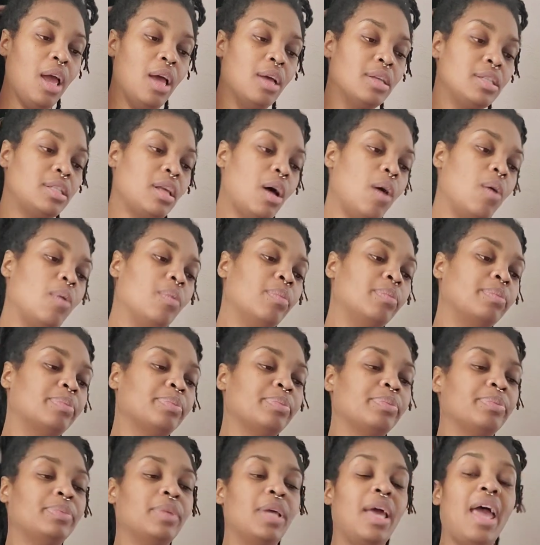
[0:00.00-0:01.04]
So
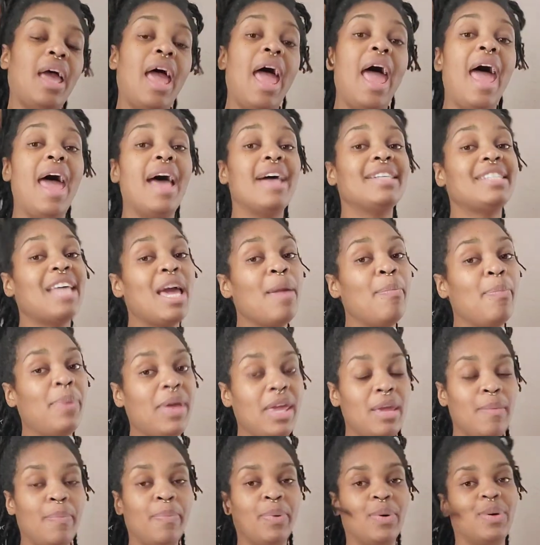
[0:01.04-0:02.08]
as a
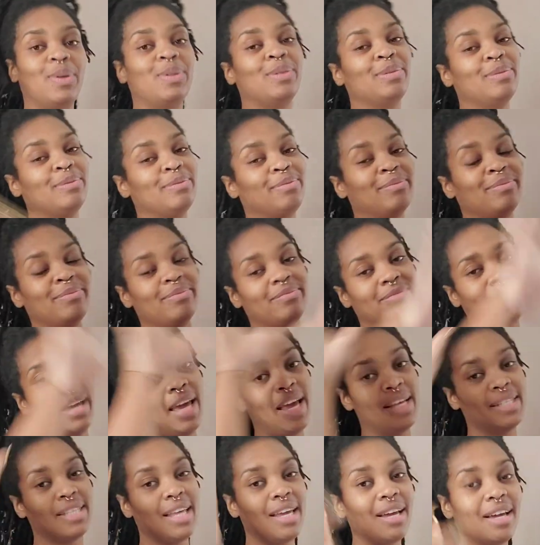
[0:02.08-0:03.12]
people,
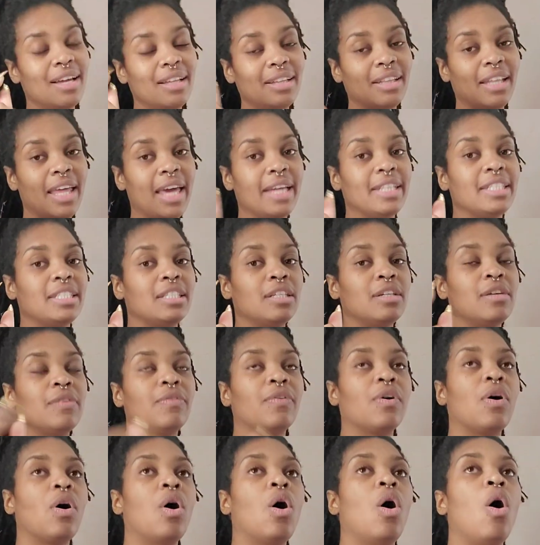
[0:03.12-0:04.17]
as a collective,
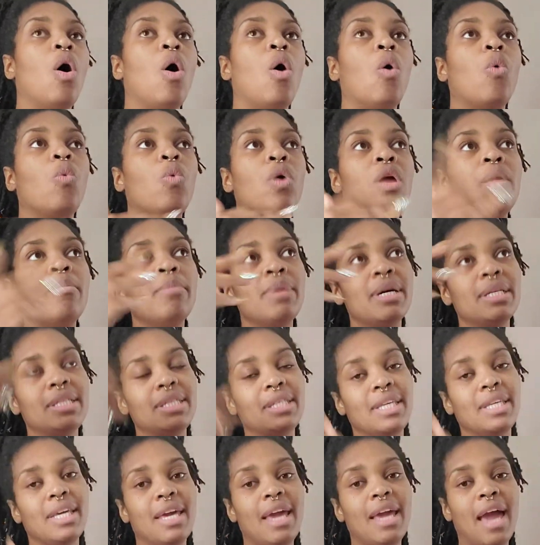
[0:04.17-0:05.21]
we
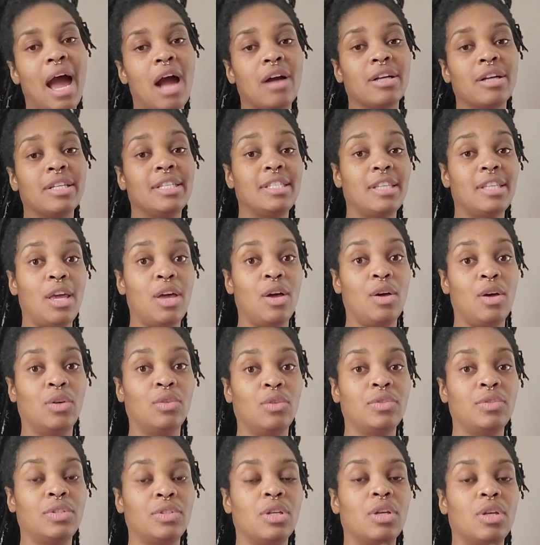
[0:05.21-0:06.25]
must get
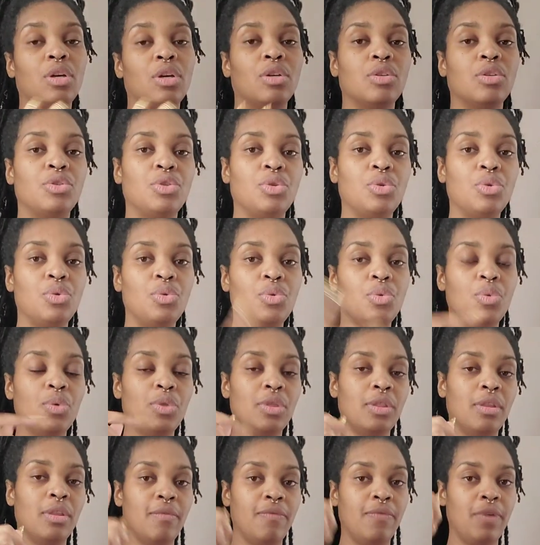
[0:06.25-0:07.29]
ourselves to
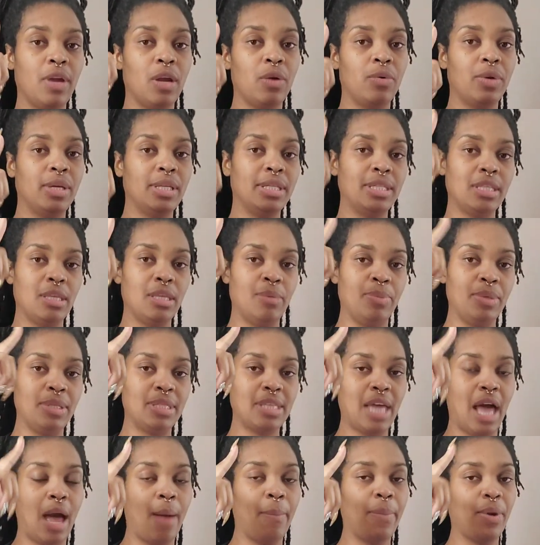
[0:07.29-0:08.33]
the very tippy
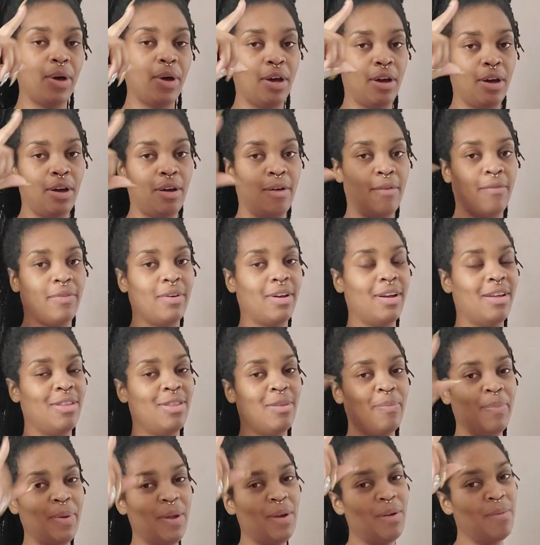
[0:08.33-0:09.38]
top of
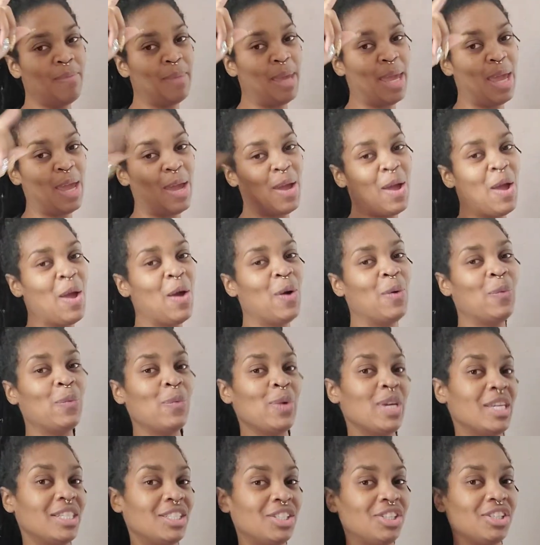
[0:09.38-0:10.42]
the pyramid,
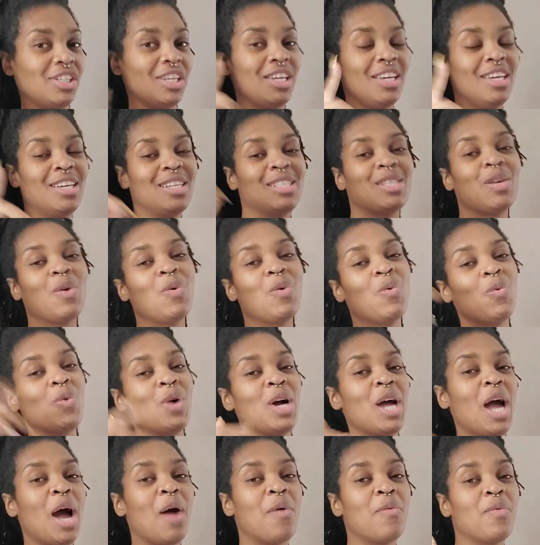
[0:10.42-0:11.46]
which is
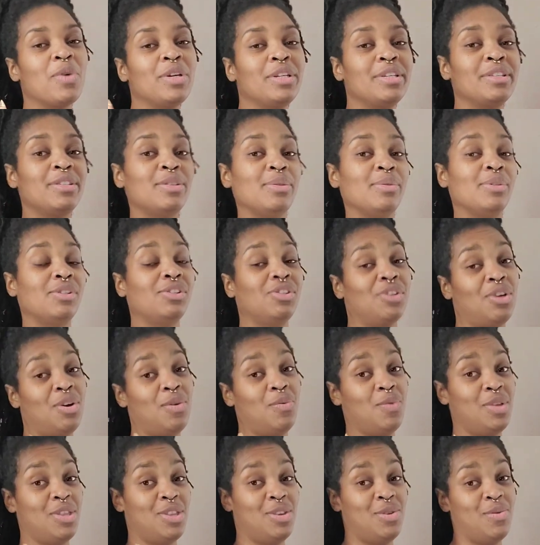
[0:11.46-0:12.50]
what I wanted to share
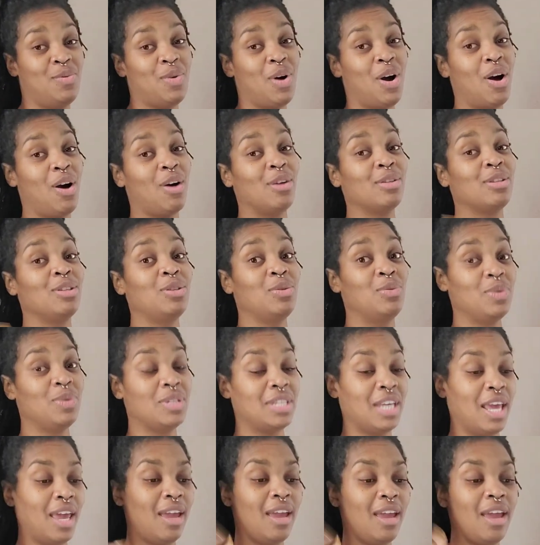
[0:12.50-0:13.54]
with you all
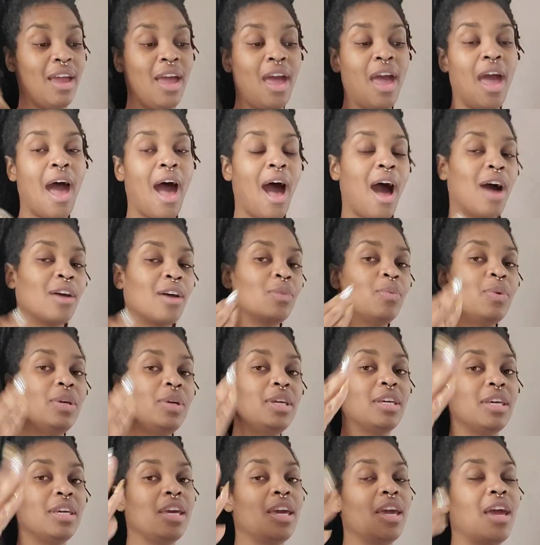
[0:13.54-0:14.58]
today. How do we
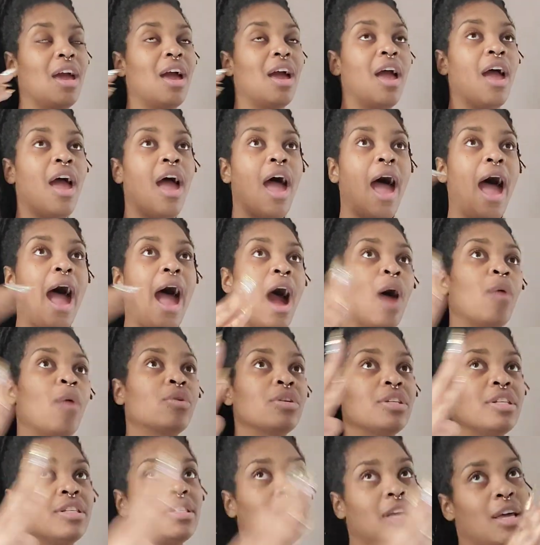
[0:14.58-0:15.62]
get
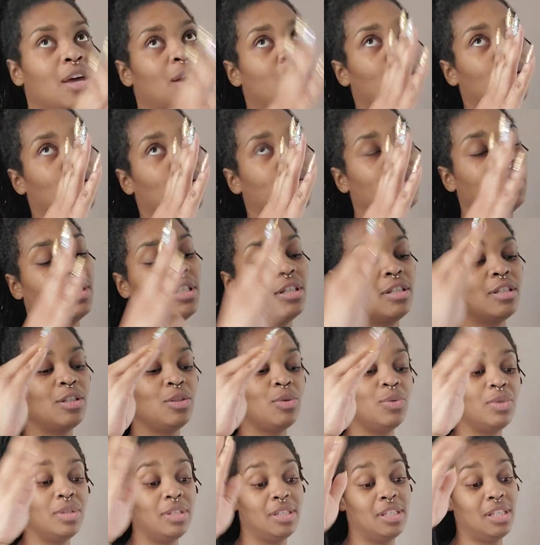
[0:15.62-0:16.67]
ourselves
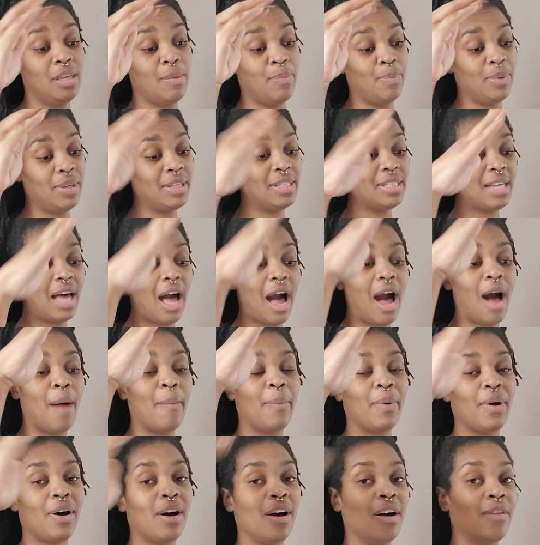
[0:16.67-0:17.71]
to the tippy
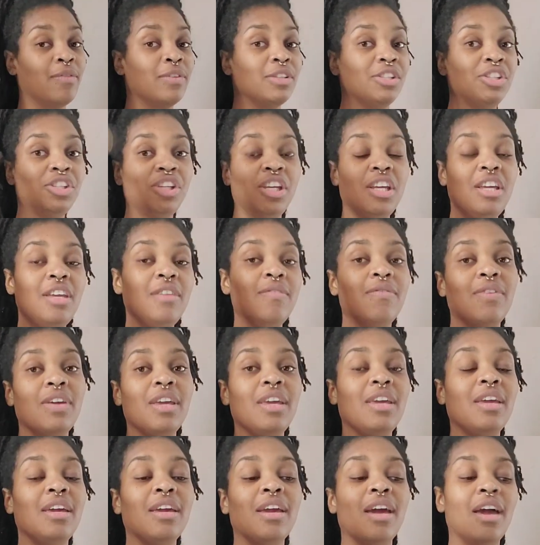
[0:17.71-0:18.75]
top of
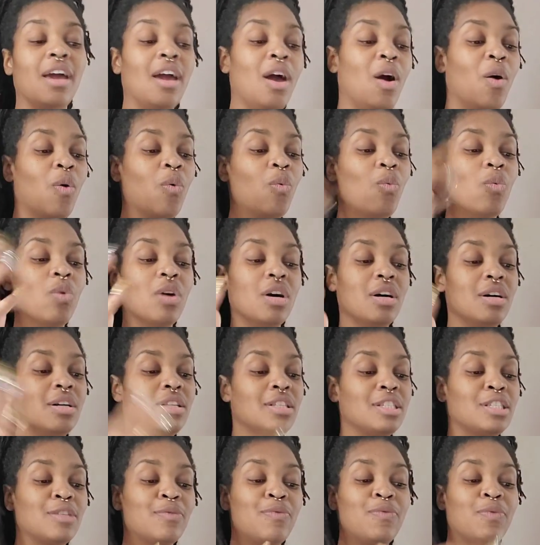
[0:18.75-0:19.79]
achieving
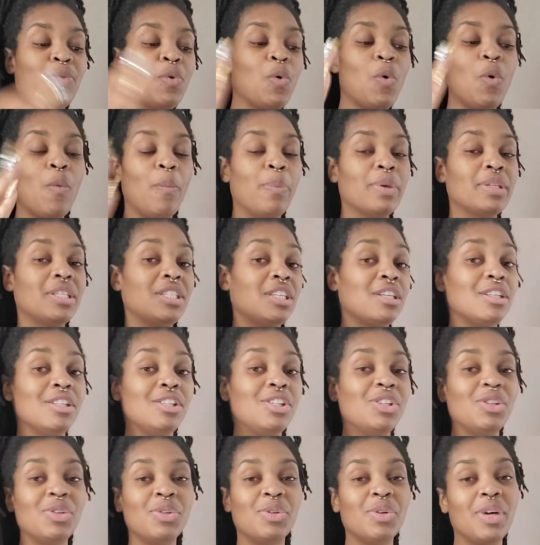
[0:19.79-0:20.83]
one's full
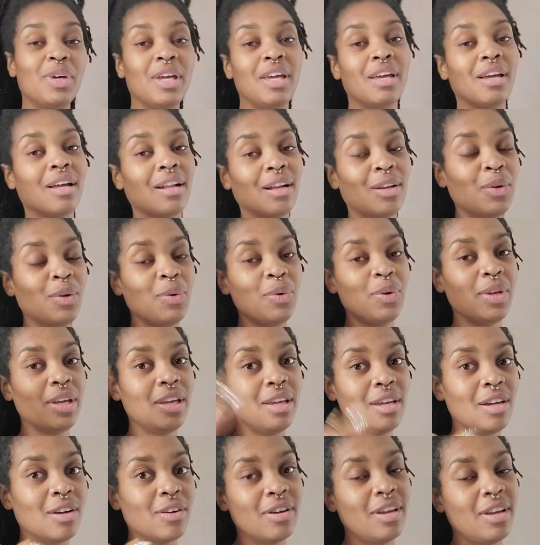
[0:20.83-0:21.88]
potential,
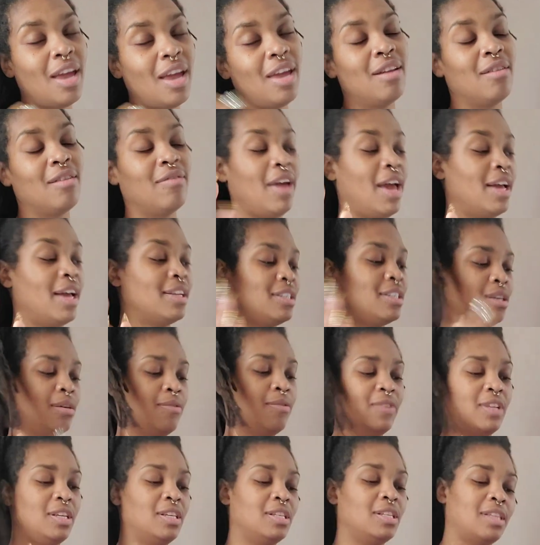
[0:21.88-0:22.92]
including creative
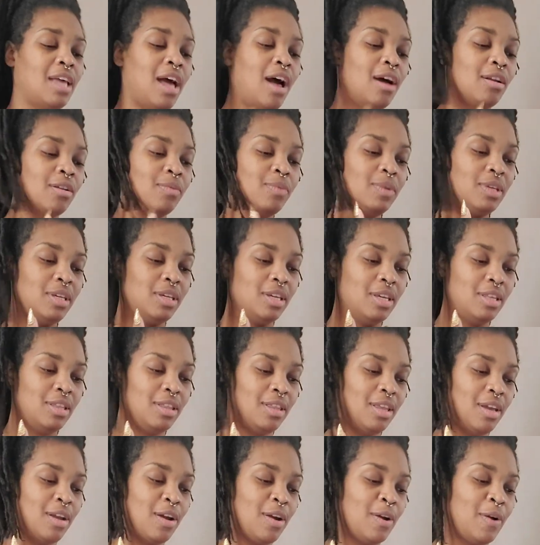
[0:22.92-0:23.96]
activities? How do we get
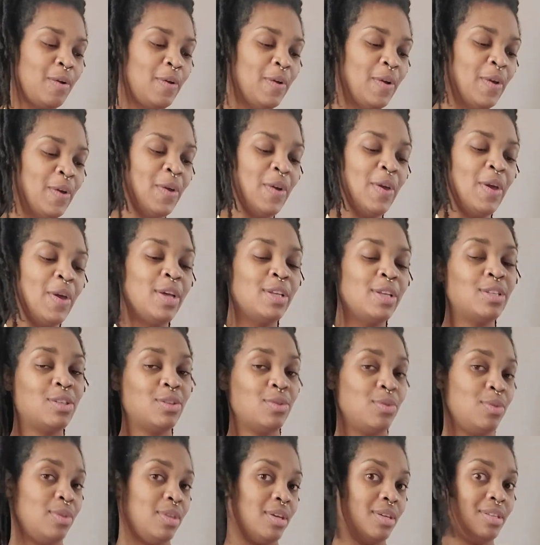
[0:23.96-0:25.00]
there
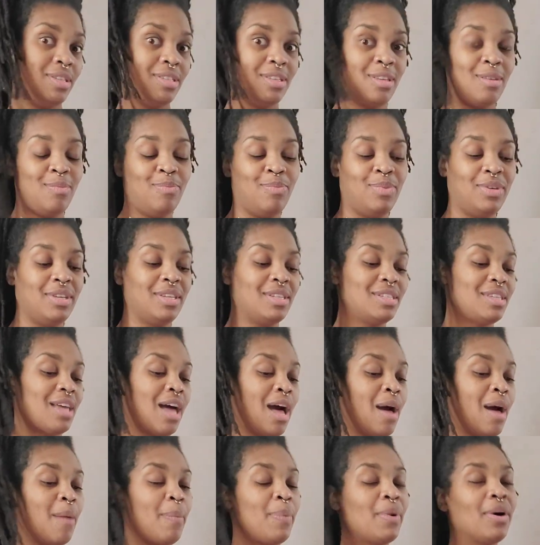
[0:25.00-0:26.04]
to the tippy
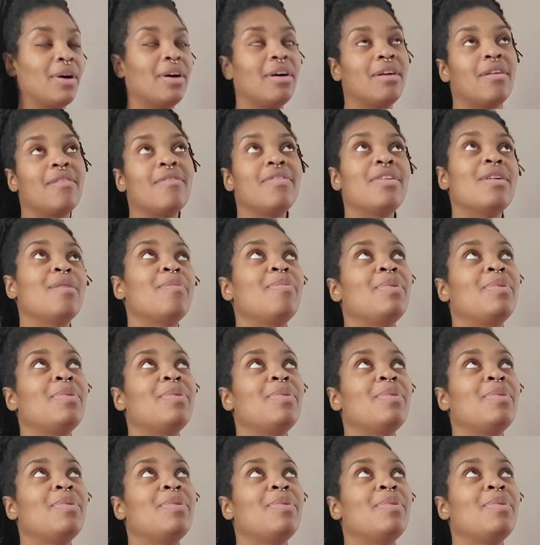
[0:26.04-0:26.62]
top of the